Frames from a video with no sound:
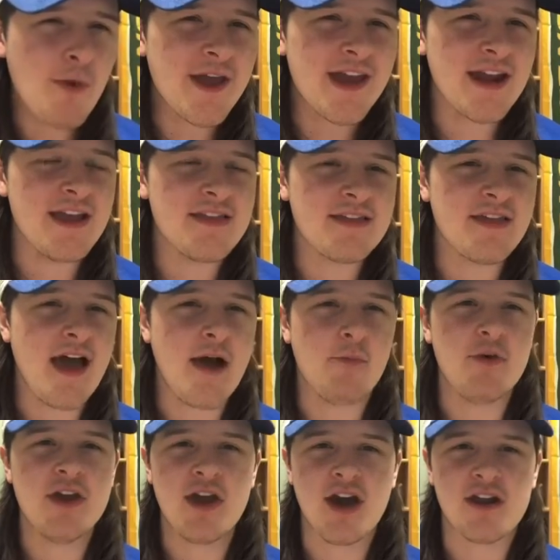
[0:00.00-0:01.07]
we get into that,
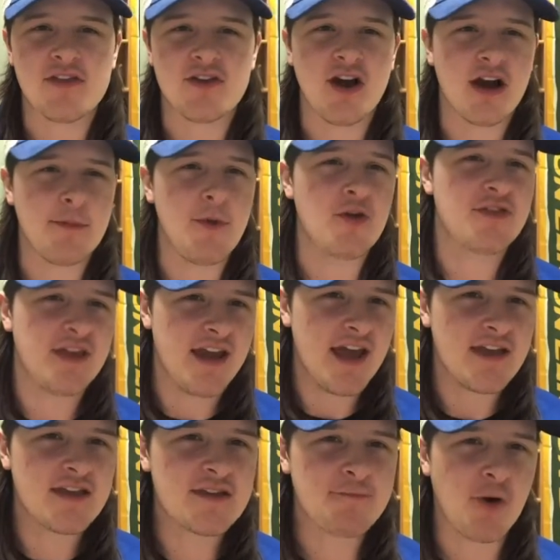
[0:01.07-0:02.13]
we got to talk about
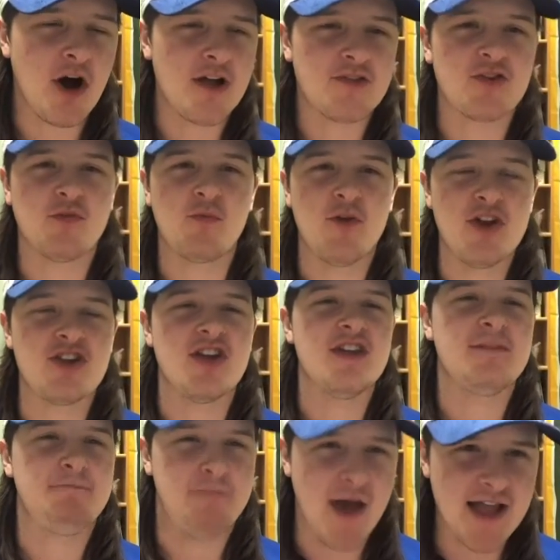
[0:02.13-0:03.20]
today's sponsor, which
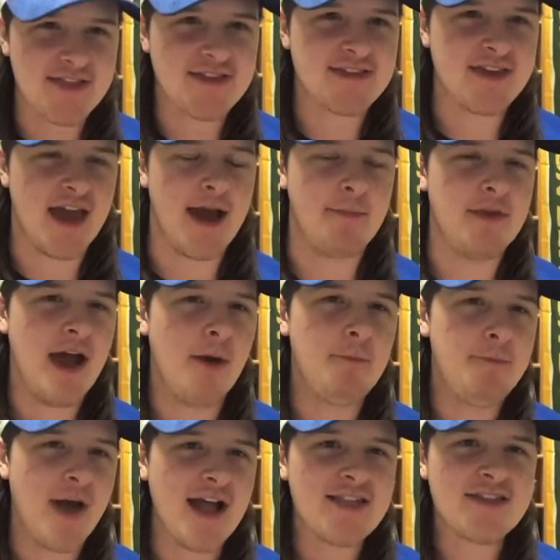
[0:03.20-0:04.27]
is Betstamp. Now,
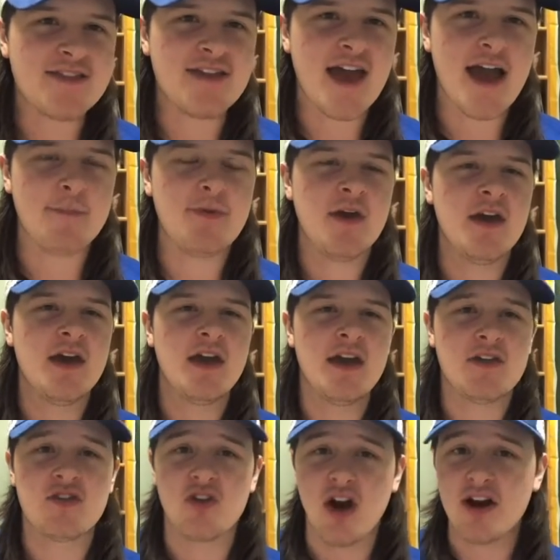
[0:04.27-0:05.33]
Betstamp
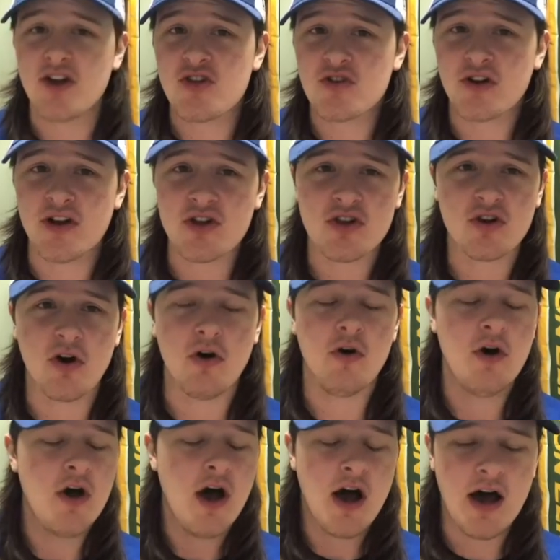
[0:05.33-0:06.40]
is not a
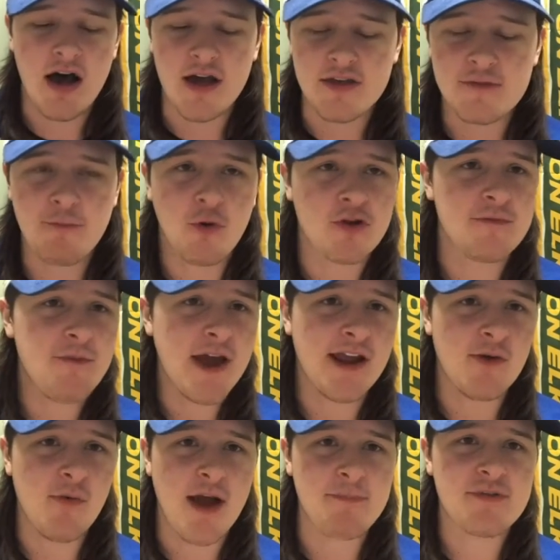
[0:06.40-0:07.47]
traditional uh, sports
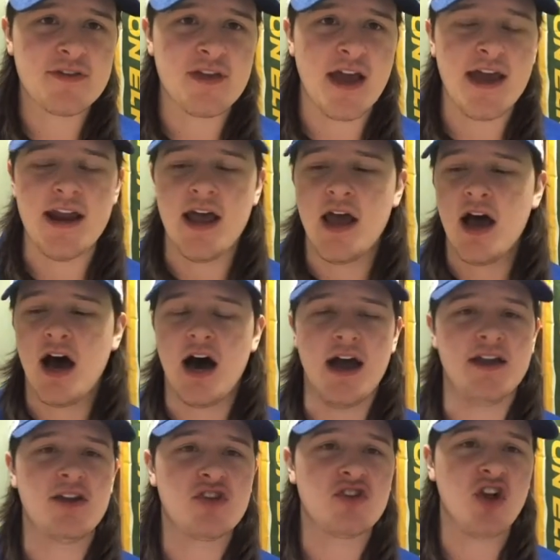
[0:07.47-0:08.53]
betting website. Uh,
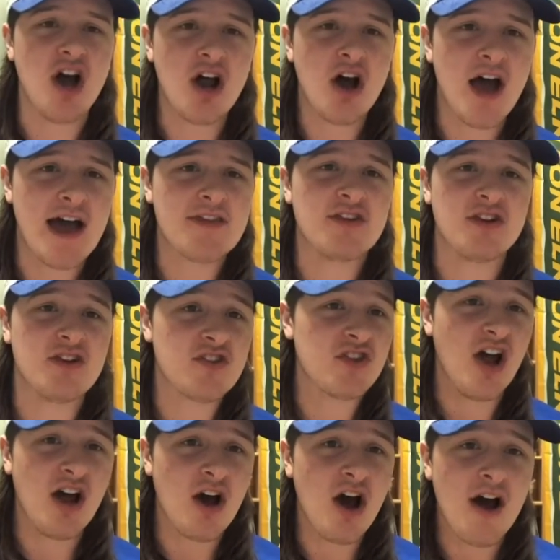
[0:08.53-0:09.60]
it does not, as it does
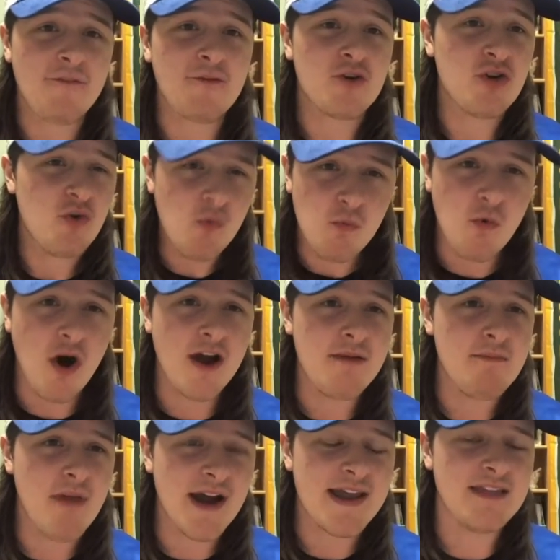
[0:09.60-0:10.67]
not offer you
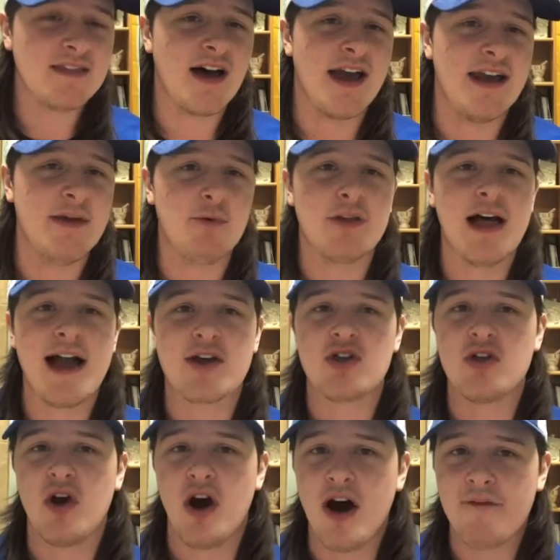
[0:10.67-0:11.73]
one money line. It will
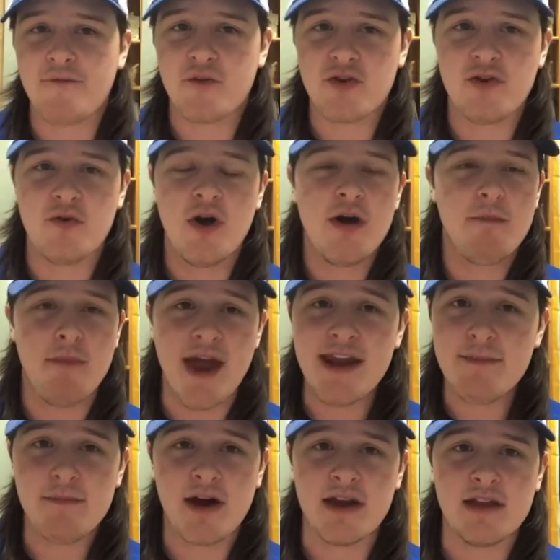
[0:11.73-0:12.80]
actually offer you
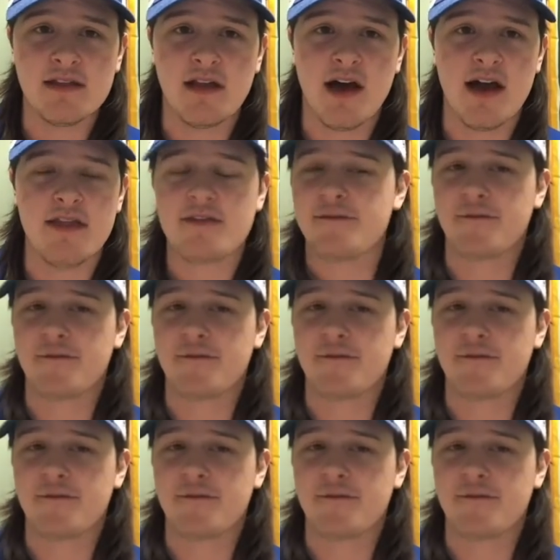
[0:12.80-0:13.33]
many money lines